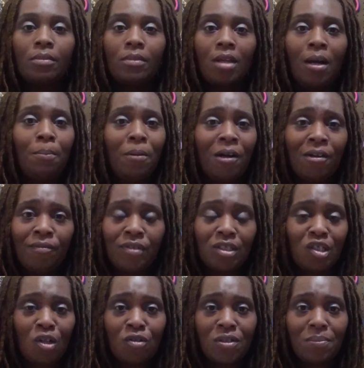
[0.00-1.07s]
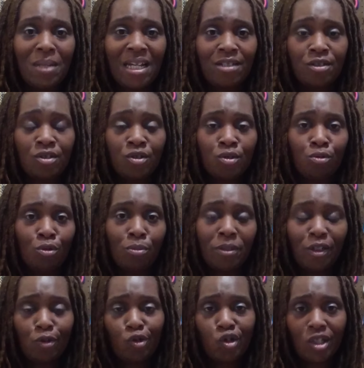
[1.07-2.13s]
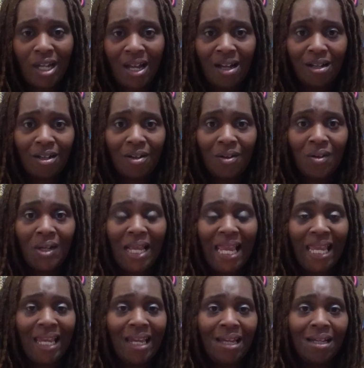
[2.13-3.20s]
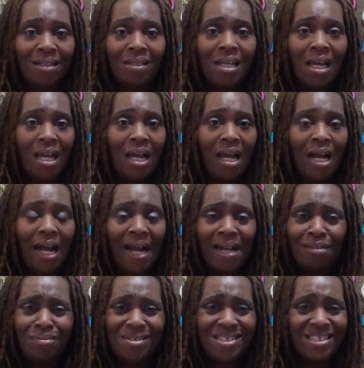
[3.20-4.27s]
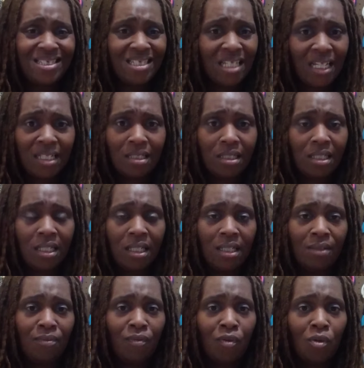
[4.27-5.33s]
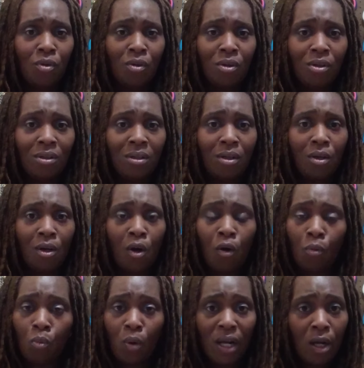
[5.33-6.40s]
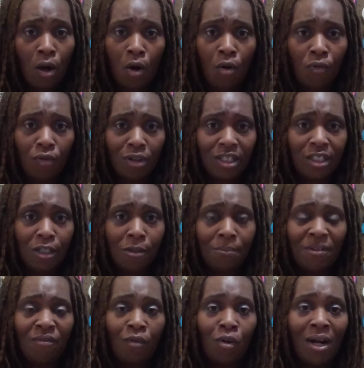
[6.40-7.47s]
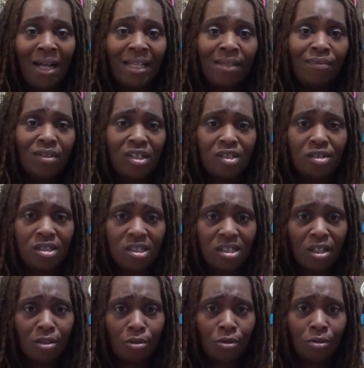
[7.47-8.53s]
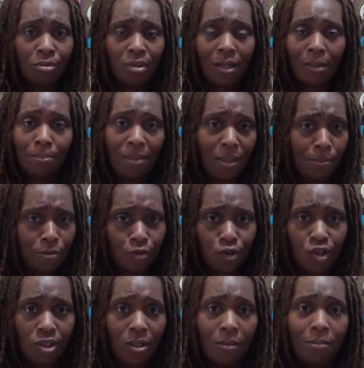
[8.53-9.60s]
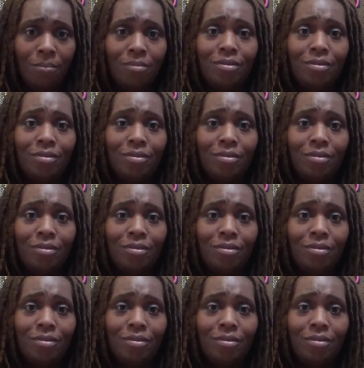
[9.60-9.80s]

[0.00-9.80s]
I'm part of a Toastmasters group here in Chicago, and I was attending for well over a year before I even considered a membership.